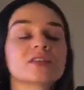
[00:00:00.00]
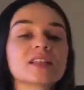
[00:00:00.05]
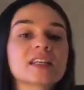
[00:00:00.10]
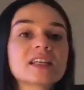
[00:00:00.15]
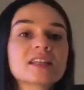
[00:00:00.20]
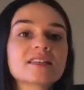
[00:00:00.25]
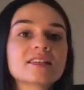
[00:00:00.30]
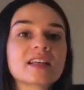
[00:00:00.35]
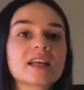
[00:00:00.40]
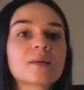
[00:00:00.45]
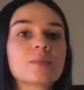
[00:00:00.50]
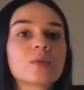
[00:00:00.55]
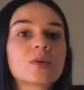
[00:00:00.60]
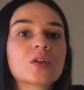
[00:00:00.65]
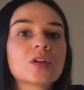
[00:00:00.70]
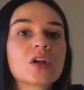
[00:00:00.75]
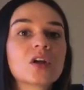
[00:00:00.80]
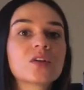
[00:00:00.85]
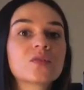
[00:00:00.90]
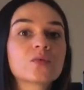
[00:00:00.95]
use the
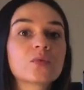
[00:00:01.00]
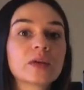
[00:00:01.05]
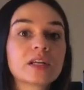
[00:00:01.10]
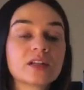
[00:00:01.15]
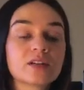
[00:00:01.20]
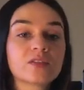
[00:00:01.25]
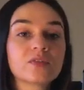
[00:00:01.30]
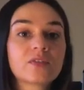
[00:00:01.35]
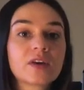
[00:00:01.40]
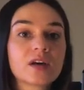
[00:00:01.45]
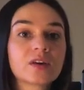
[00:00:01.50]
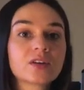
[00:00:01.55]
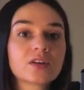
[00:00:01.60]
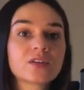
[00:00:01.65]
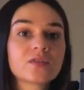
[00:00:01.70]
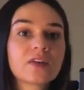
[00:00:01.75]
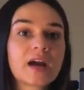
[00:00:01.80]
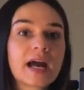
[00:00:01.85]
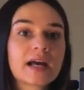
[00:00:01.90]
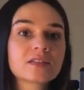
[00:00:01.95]
example of renal
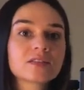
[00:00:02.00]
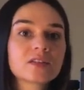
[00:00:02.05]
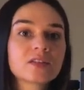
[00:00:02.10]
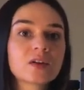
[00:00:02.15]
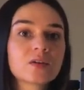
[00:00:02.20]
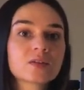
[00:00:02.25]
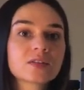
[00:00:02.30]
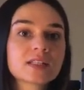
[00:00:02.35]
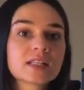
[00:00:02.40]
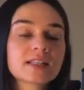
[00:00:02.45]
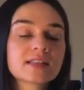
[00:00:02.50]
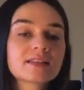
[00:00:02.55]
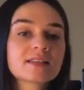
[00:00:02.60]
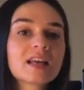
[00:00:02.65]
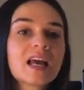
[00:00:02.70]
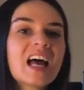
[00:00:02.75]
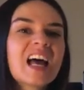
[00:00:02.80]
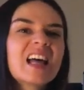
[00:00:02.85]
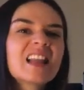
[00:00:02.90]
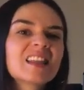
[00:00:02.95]
failure for acidosis.
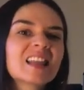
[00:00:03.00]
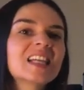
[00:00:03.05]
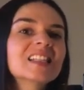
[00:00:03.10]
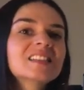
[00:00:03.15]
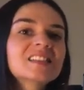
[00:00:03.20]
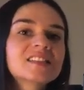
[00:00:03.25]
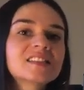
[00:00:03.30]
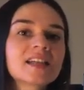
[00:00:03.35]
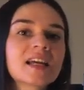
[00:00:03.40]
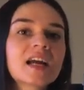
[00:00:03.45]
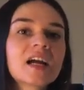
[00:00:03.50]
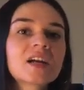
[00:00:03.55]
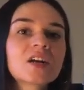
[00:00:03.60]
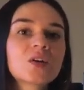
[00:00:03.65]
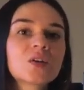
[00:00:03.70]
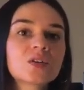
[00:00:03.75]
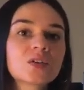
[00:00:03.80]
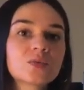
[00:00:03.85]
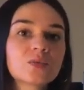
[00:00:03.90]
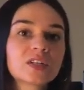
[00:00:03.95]
Let's say I
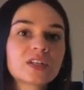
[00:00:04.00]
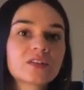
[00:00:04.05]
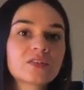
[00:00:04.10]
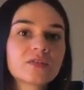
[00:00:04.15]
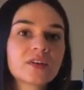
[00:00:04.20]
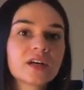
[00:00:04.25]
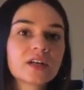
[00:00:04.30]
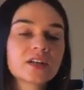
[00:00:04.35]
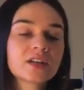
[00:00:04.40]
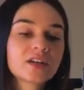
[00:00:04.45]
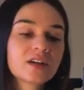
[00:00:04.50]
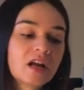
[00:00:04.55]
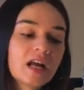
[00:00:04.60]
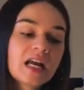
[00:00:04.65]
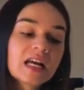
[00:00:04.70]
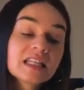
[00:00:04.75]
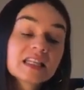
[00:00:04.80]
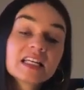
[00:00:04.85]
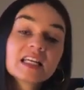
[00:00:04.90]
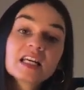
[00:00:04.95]
go into renal failure.
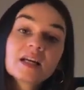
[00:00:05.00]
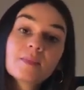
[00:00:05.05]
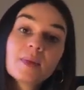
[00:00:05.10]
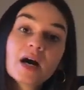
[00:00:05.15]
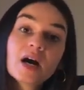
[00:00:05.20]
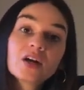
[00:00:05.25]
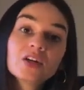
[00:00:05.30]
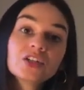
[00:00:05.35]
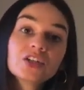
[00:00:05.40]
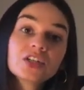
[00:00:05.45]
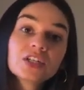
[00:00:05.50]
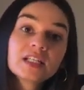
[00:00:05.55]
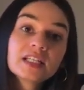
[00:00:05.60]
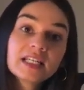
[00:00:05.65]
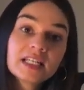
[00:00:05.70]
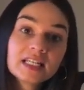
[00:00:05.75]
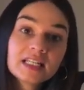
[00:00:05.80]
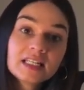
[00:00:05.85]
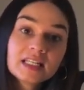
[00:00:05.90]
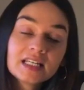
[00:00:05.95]
Think about your
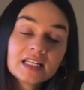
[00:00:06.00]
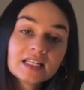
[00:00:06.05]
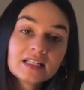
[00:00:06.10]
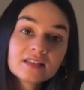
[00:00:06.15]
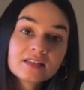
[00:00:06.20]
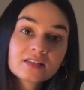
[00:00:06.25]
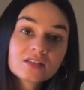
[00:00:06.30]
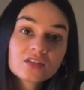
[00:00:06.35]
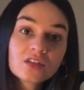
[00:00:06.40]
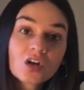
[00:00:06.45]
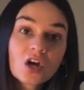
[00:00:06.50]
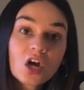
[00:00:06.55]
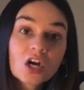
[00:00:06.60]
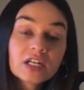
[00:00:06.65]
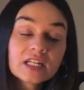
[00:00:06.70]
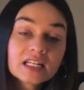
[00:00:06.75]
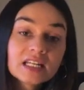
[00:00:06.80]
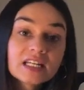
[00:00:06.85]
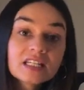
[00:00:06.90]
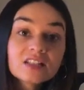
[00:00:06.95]
kidneys
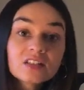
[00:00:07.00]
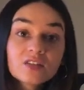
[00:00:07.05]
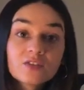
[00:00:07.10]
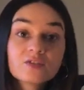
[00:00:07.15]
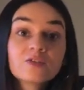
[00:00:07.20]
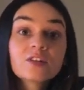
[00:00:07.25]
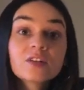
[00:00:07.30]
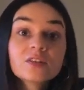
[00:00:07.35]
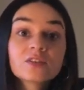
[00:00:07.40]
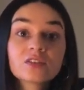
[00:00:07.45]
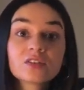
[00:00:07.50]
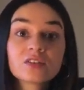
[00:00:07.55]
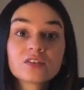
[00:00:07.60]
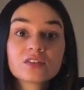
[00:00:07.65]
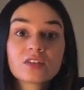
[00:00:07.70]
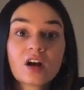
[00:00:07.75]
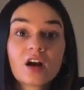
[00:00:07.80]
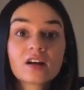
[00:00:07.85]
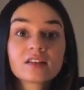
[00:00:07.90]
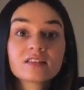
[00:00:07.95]
need to
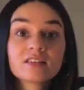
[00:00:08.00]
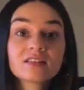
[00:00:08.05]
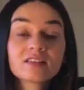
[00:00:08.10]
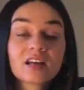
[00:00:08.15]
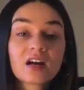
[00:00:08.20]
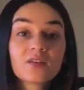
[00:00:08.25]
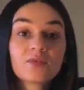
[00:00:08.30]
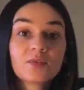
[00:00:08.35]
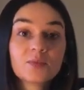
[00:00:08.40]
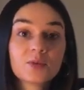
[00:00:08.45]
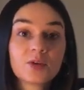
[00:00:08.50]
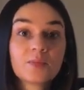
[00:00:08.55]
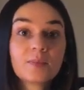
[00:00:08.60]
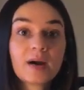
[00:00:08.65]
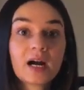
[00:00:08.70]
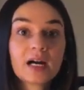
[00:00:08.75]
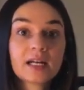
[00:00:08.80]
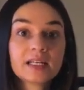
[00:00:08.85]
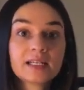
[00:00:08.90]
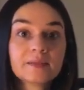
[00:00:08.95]
filter toxins out from your
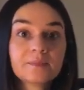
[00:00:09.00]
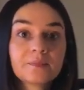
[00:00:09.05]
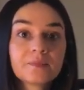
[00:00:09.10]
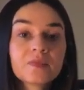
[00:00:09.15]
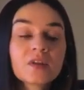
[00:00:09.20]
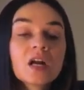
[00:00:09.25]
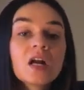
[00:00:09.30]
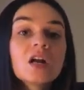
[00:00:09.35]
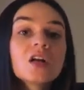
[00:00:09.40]
body.